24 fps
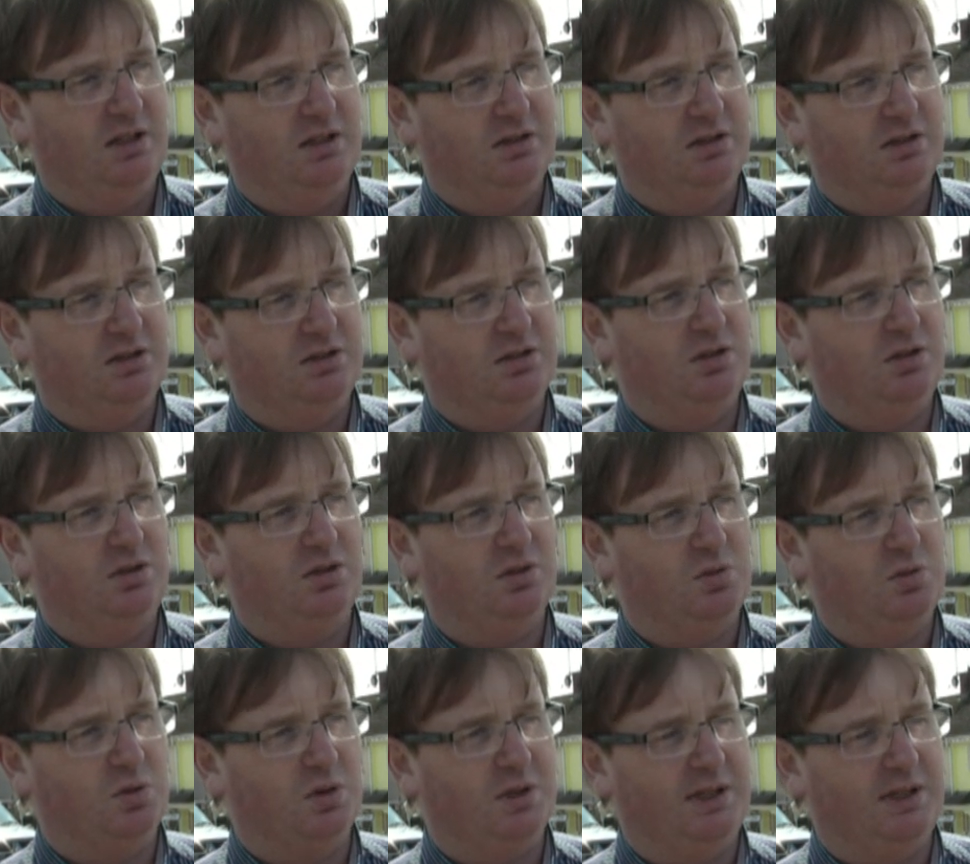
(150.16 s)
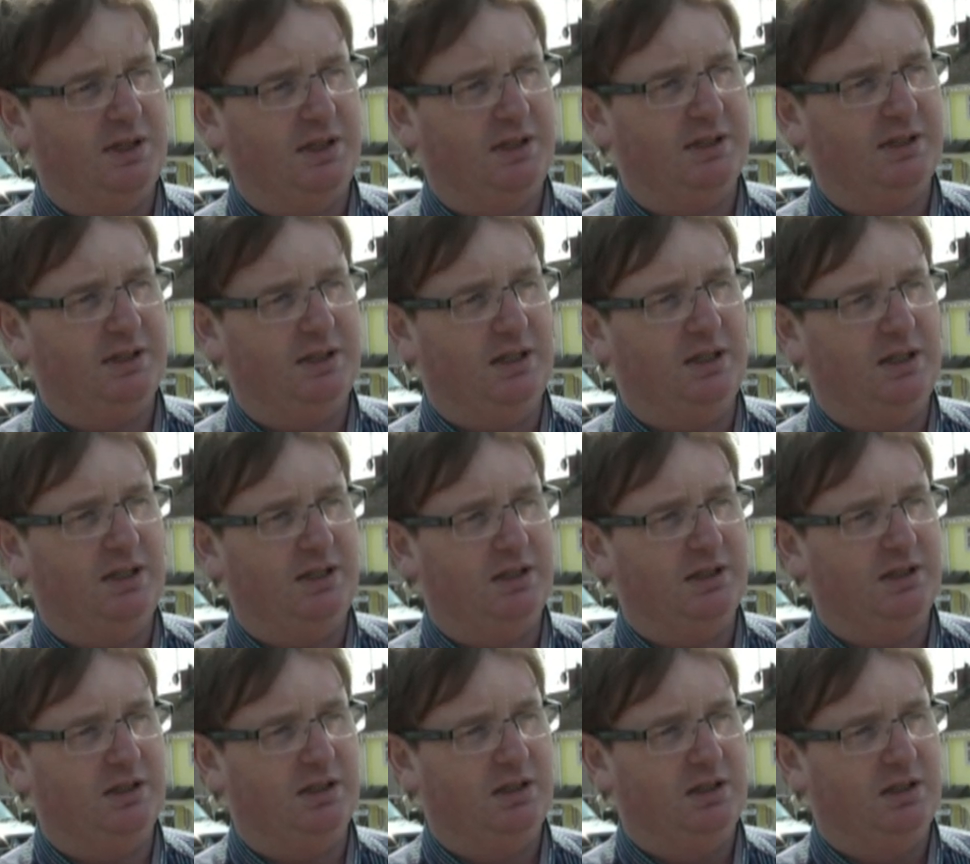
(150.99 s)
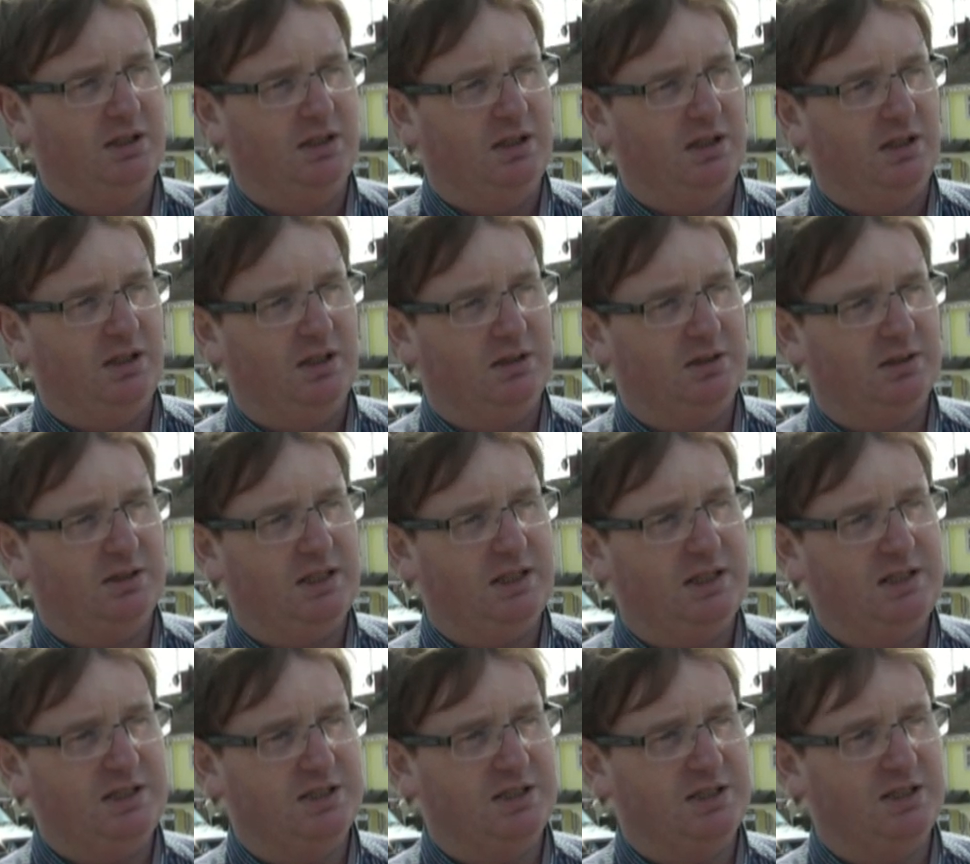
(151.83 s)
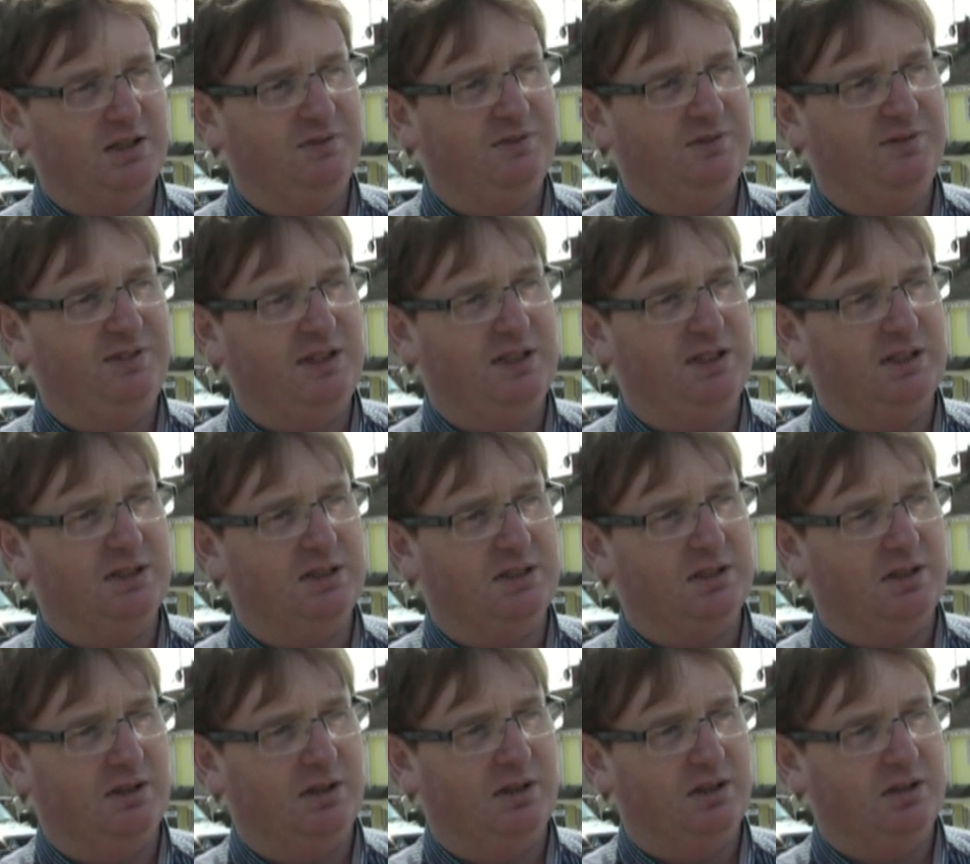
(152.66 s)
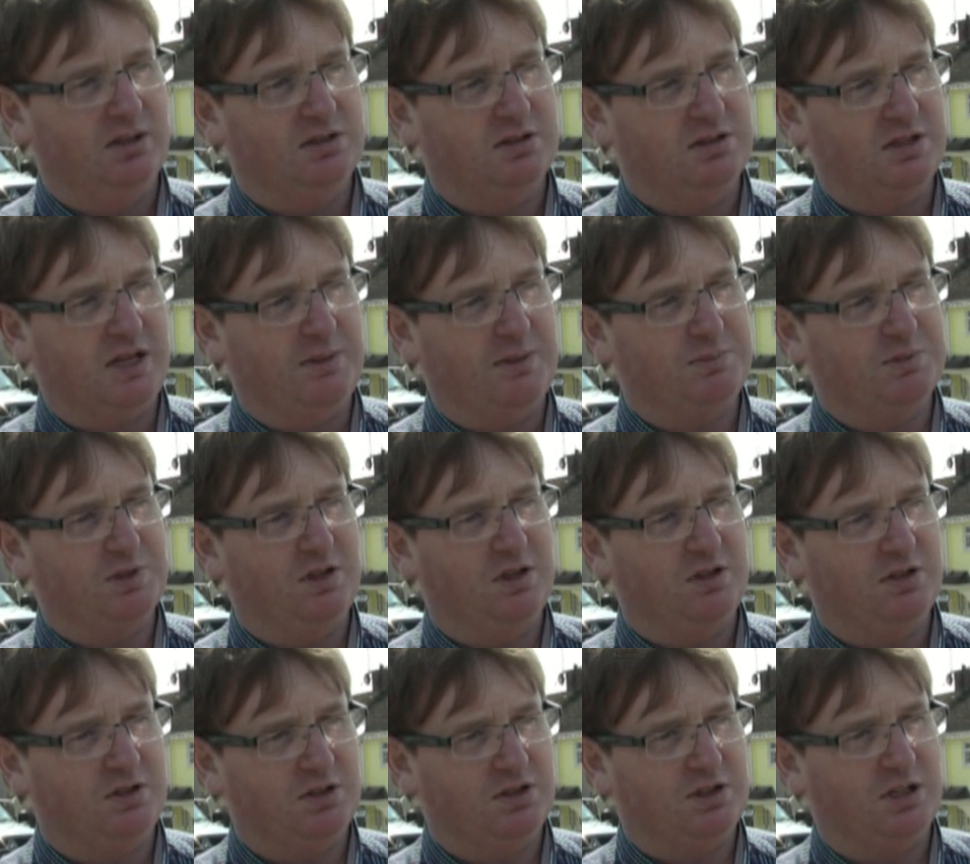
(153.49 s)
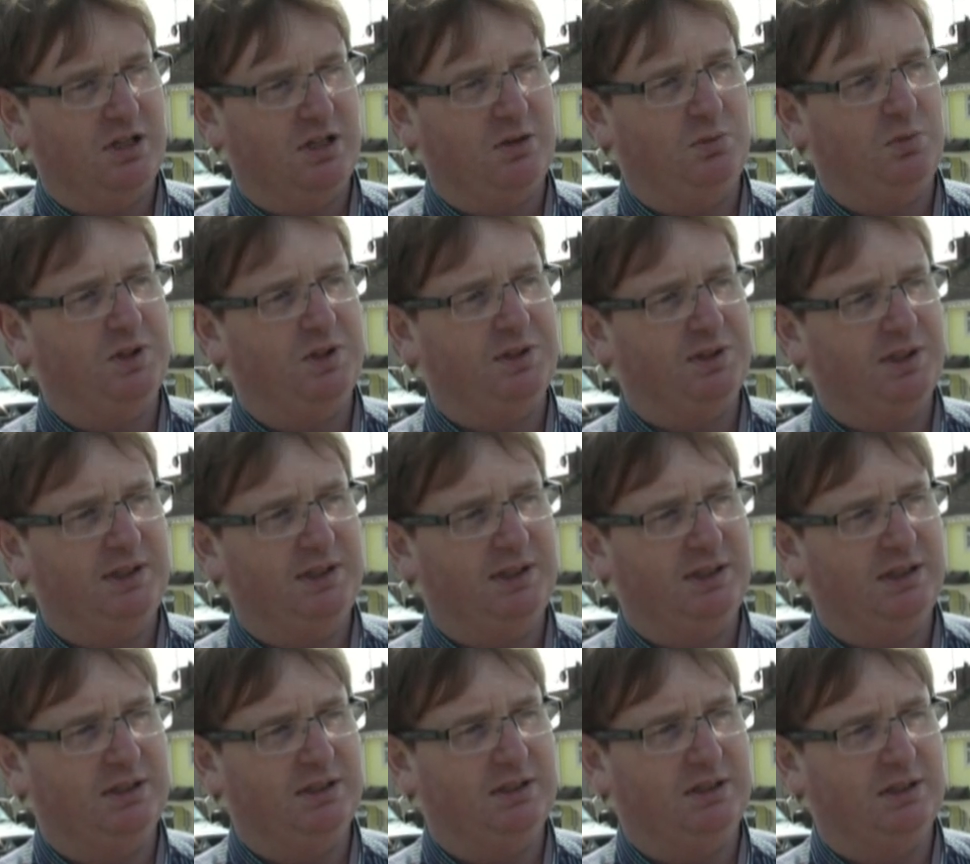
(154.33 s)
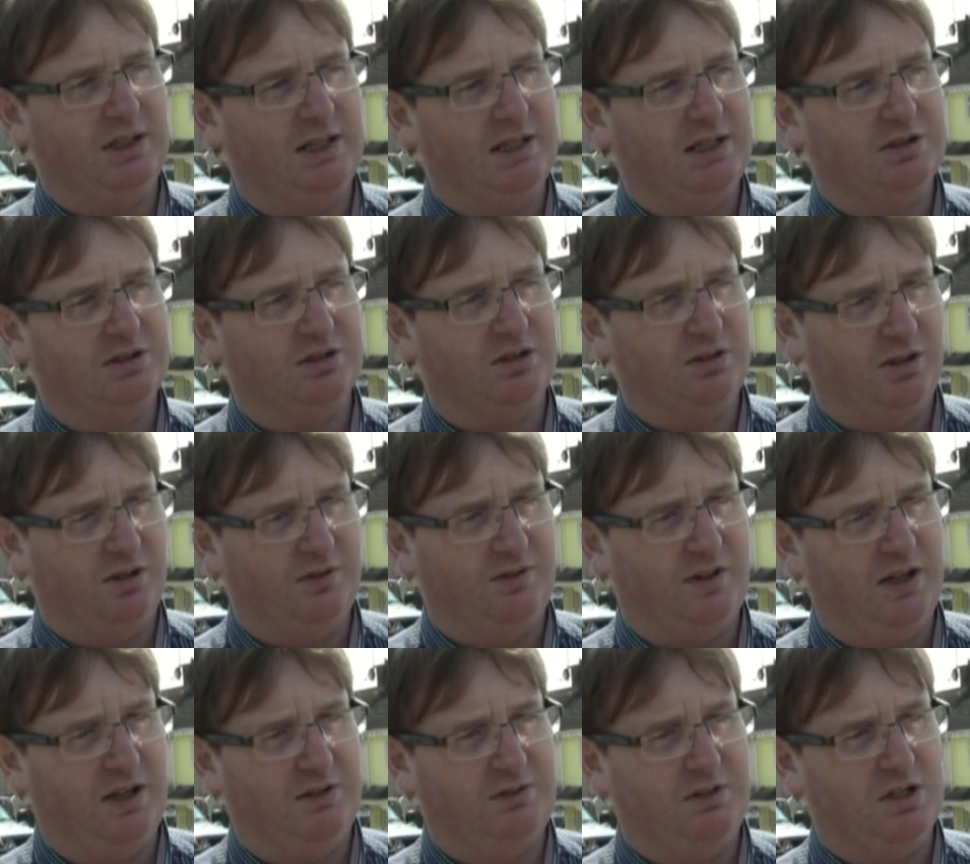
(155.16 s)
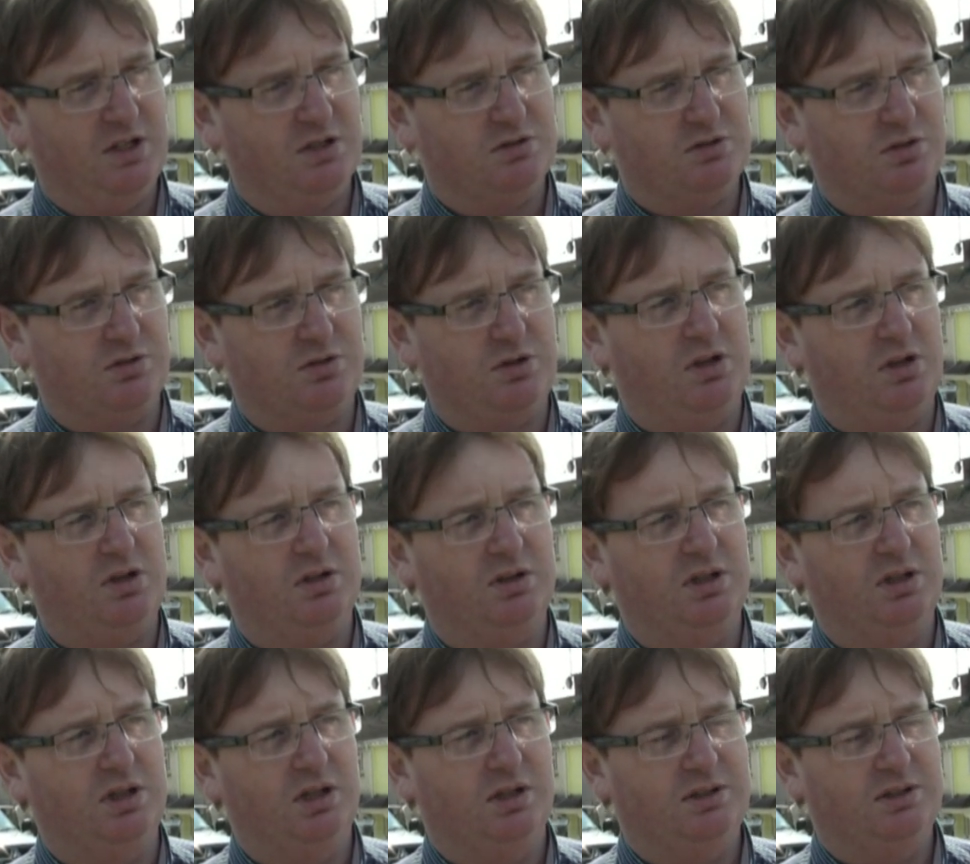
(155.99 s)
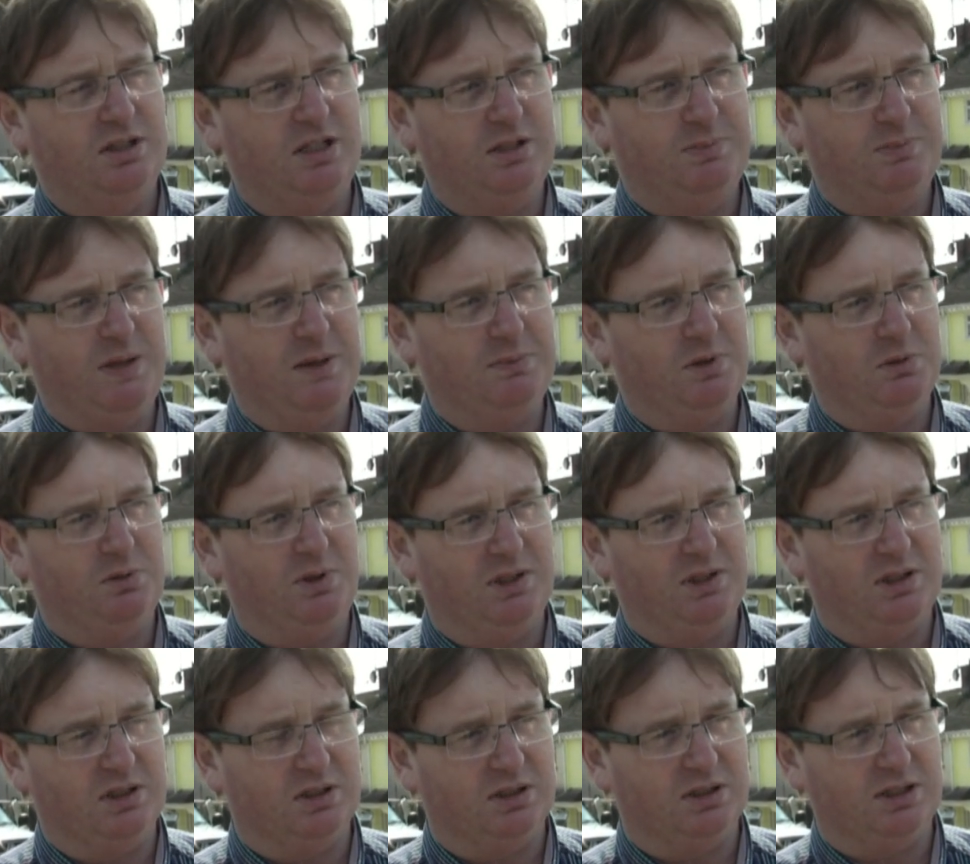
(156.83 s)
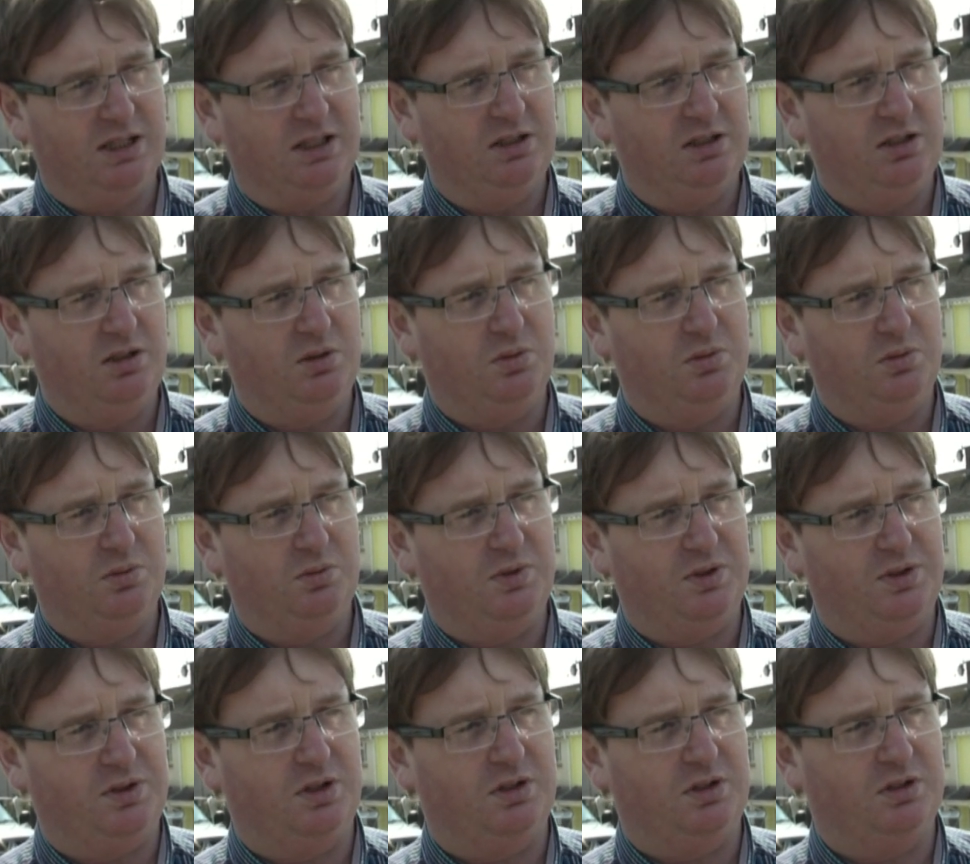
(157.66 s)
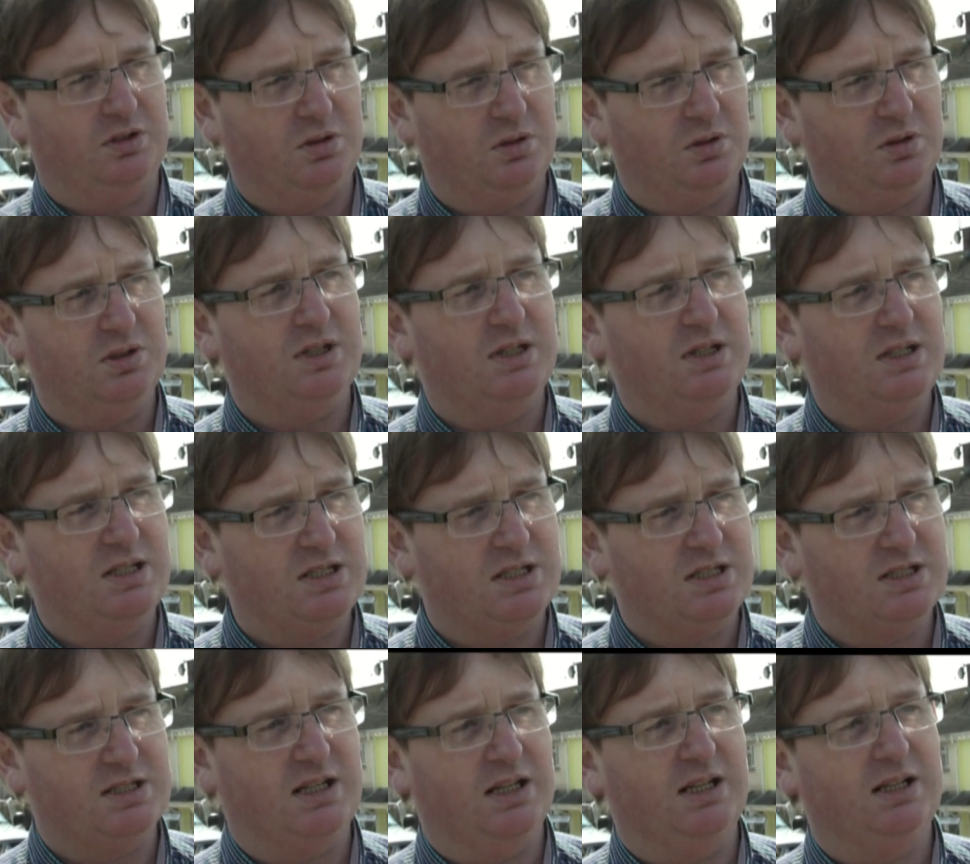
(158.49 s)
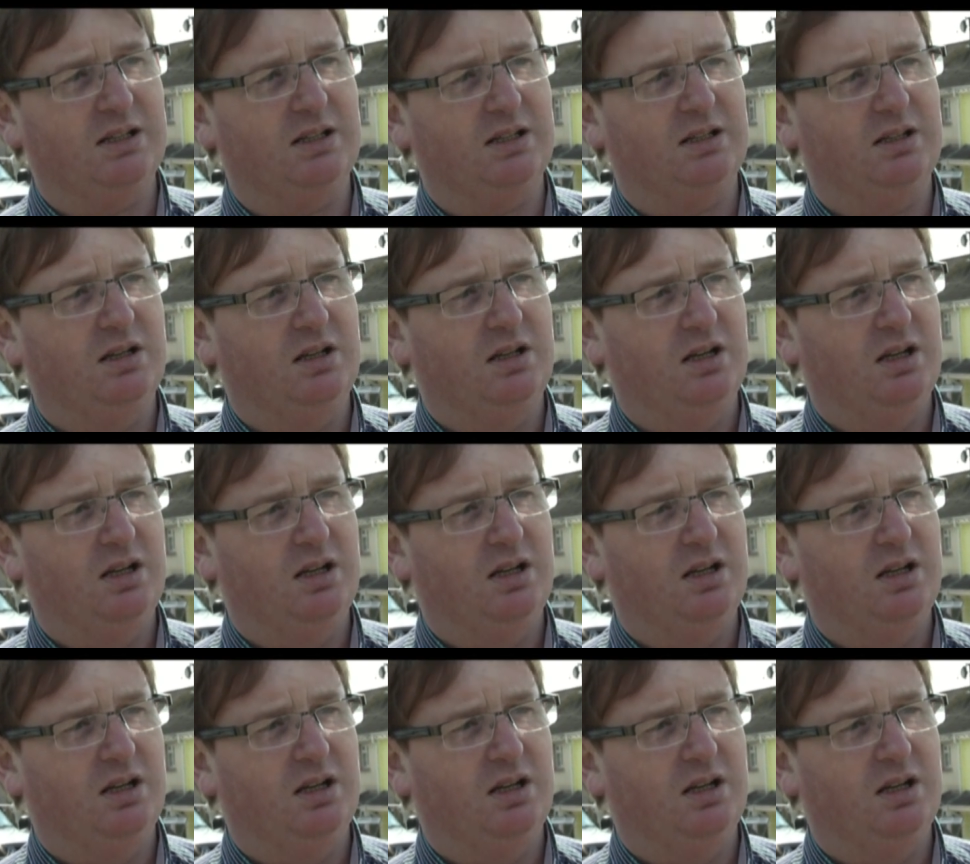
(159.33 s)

The two are working hand in hand. And until Sinn Féin steps out and says what they did in the last 35 years was wrong, these people will continue with their dirty, stinking,